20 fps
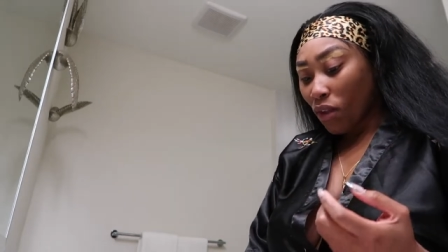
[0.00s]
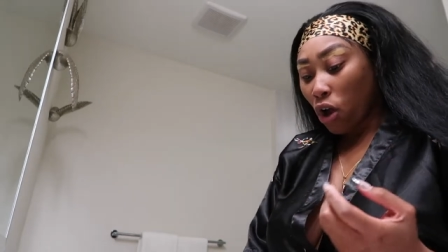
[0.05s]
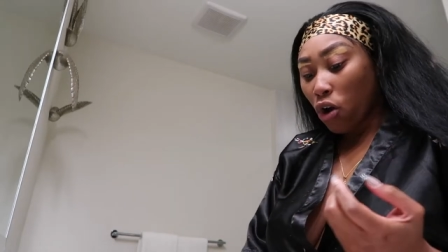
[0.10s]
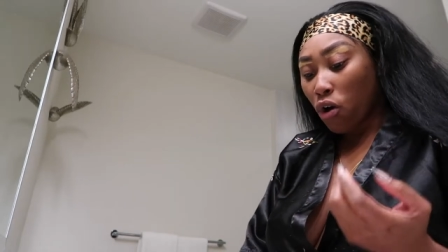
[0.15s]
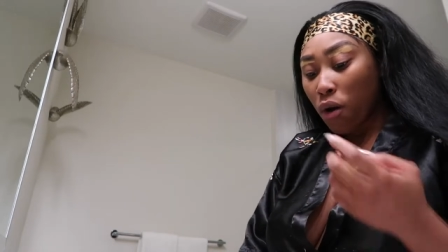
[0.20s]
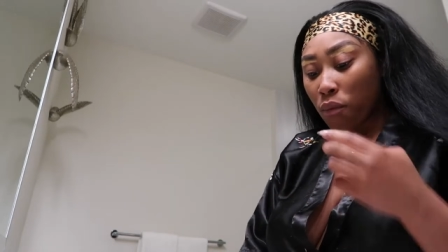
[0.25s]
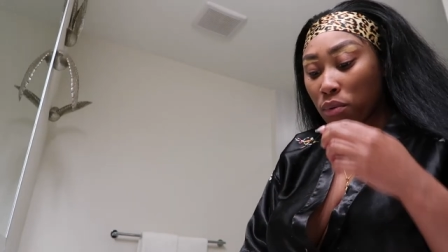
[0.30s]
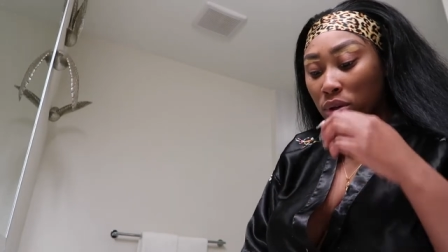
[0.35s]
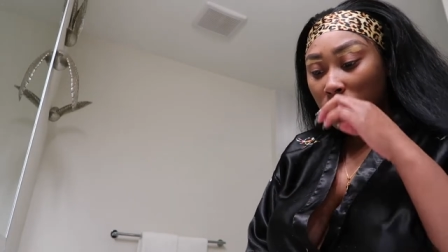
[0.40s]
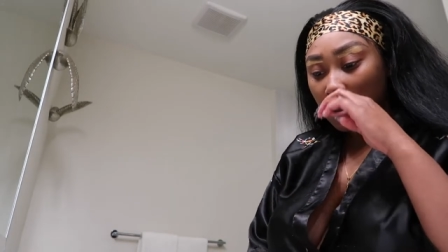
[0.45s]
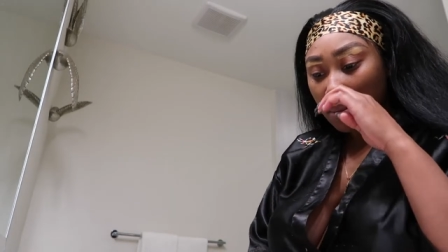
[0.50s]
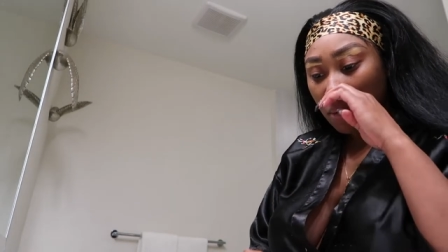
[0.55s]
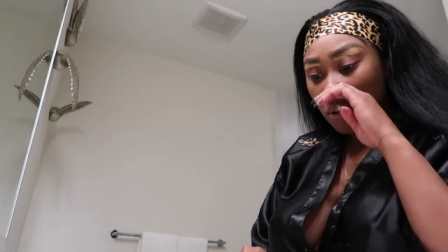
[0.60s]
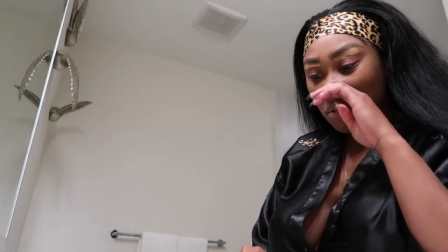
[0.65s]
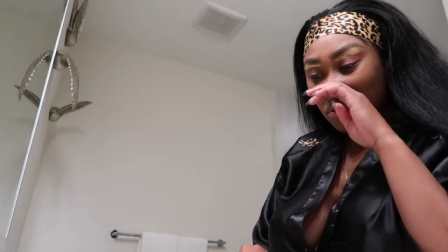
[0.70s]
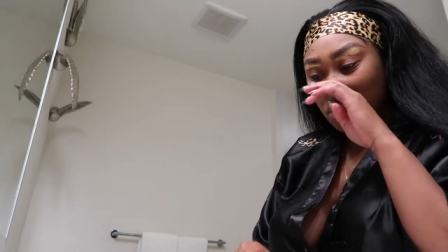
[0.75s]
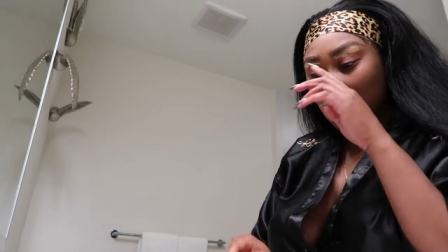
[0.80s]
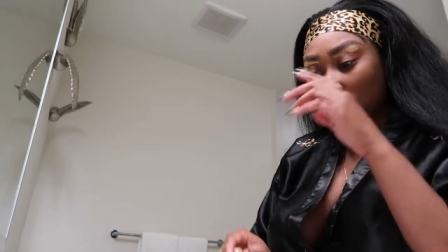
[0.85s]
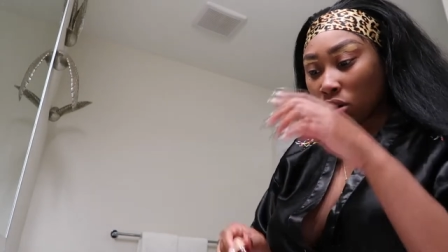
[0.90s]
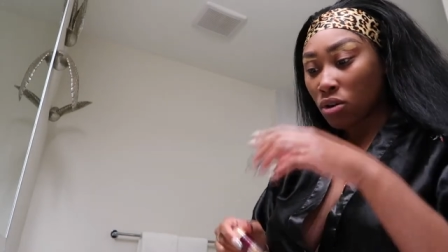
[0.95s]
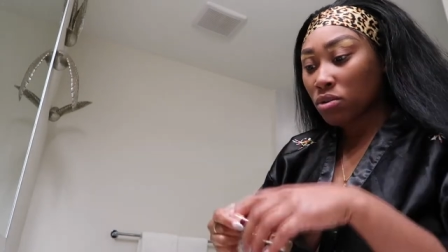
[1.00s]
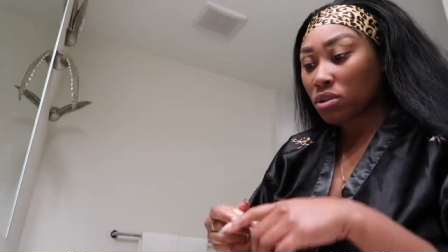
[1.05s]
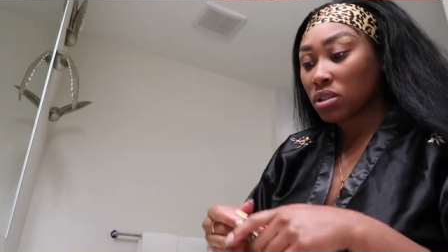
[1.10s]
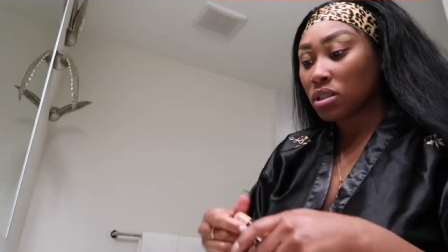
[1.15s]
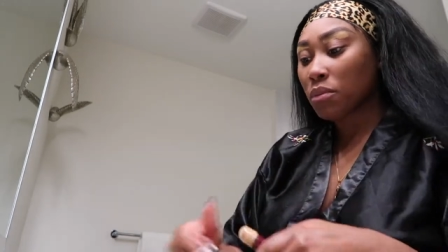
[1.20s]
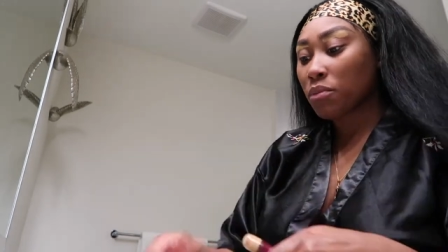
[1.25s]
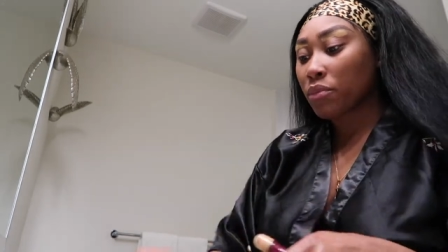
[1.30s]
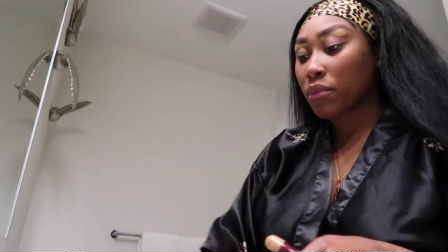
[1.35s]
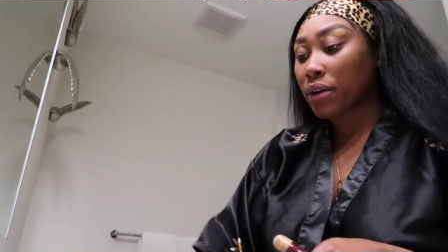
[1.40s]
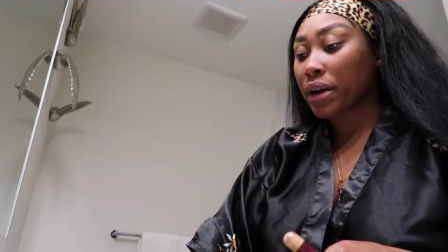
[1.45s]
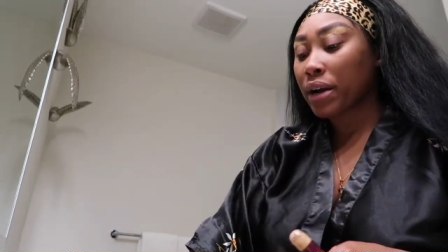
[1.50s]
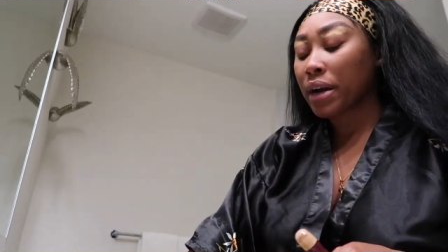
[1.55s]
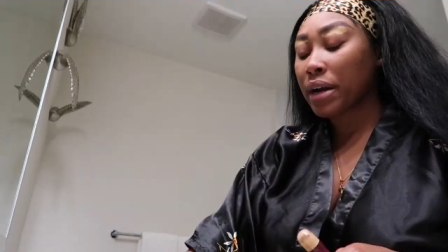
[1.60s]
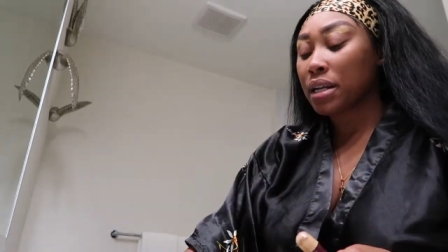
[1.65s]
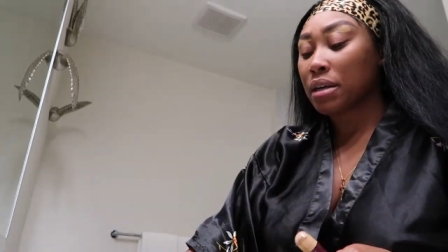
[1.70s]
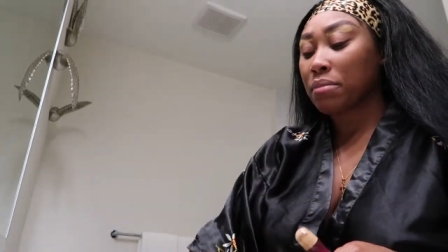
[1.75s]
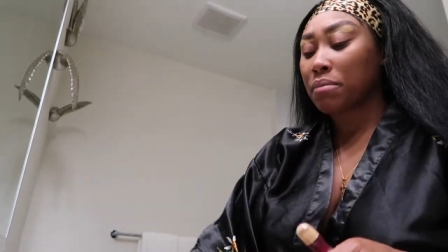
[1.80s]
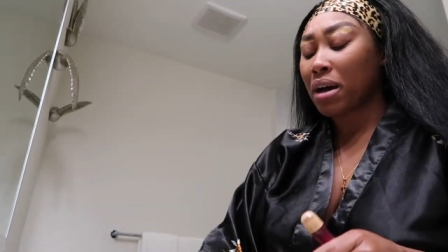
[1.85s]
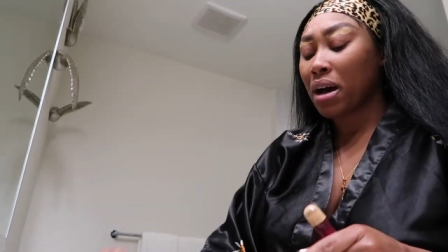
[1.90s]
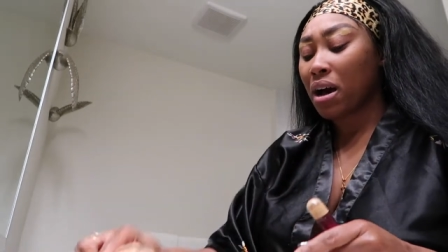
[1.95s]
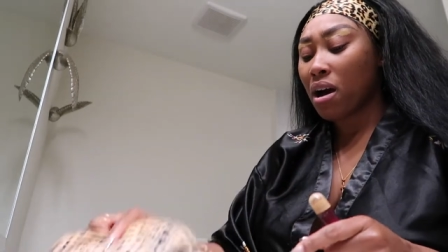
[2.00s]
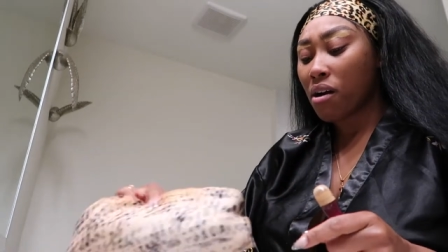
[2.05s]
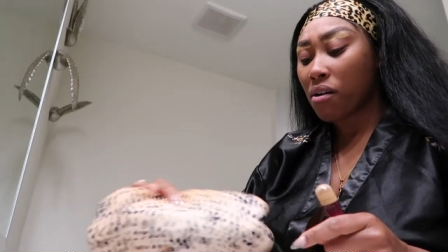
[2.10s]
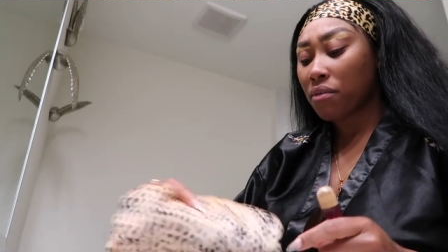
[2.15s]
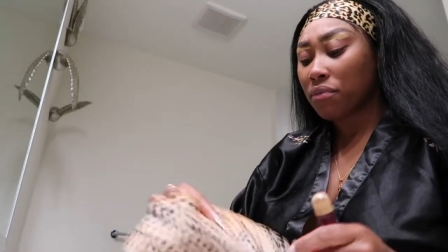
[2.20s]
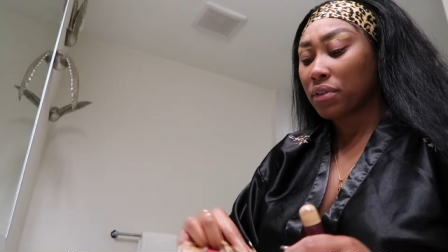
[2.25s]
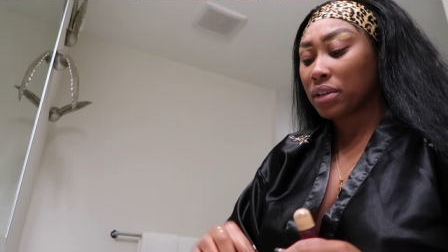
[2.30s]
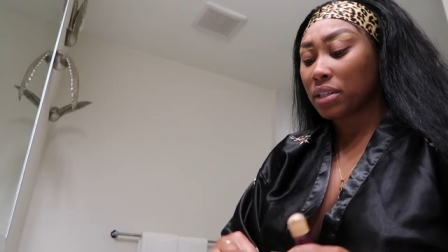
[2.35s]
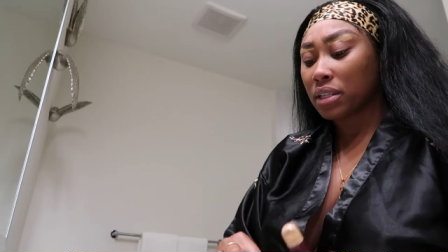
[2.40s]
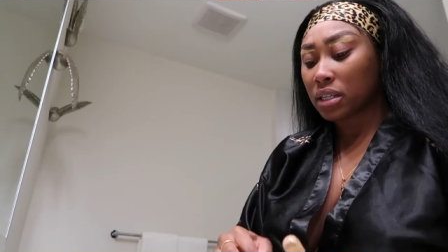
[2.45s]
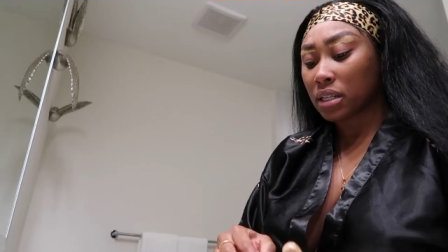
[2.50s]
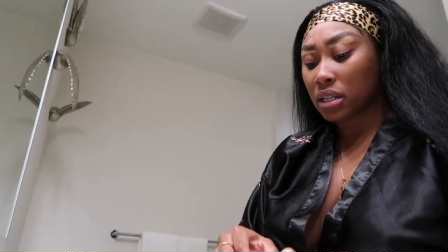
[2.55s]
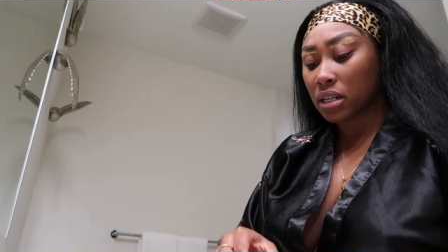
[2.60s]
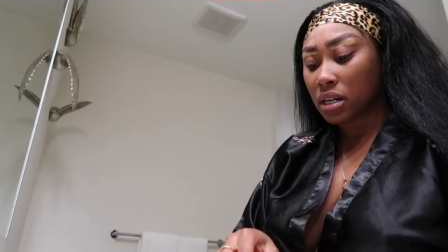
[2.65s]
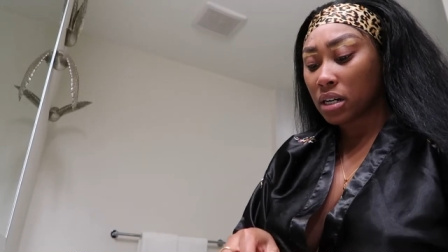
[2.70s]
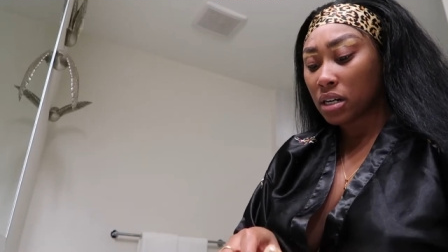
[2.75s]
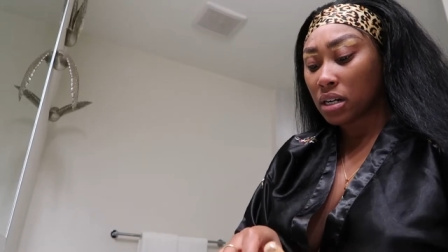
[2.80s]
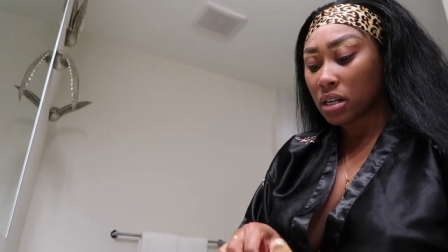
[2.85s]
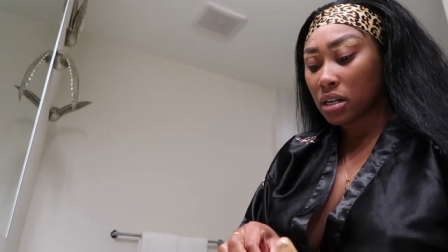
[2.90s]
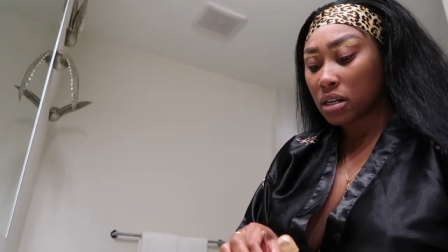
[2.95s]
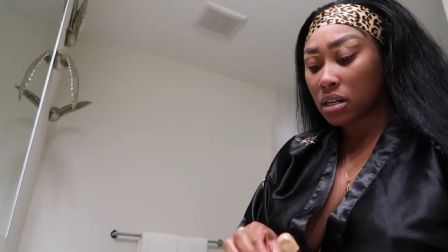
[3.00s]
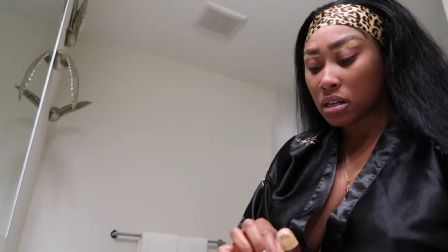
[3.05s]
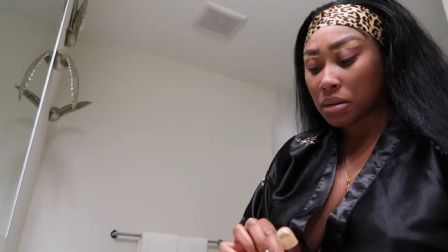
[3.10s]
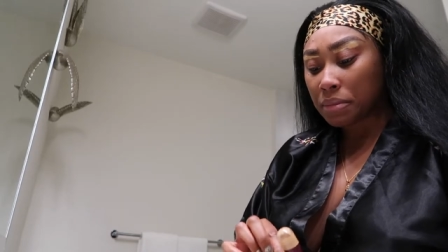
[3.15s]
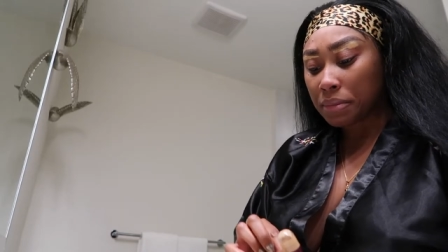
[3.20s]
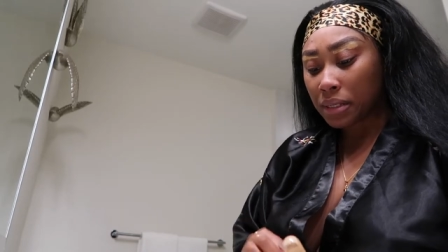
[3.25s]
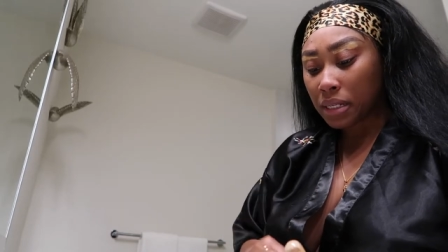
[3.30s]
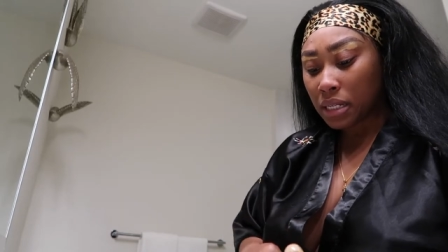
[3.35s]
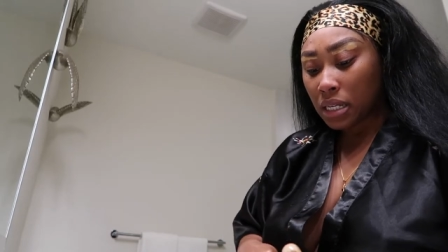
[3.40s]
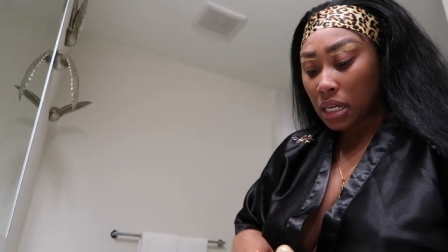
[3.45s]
oh, I was supposed to go somewhere and then my outfit didn't come